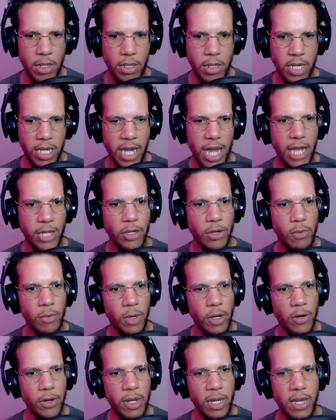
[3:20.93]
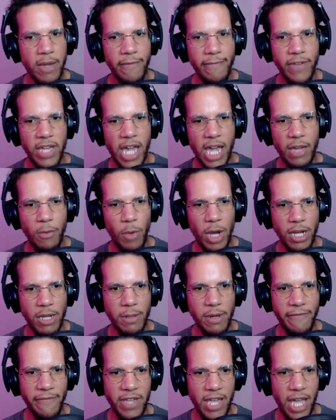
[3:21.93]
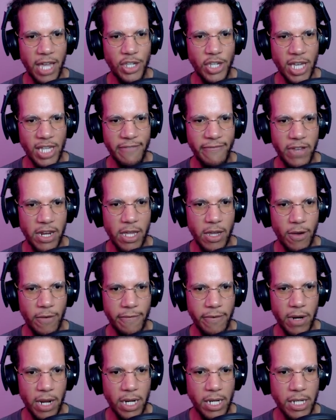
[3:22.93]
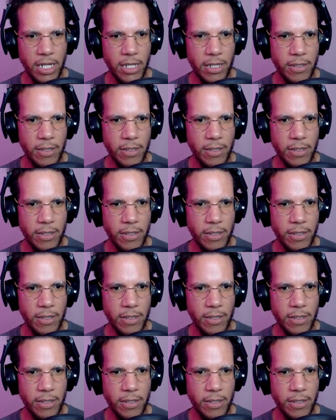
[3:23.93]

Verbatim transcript: God, you're weird. V8, welcome to VHS Video, friend.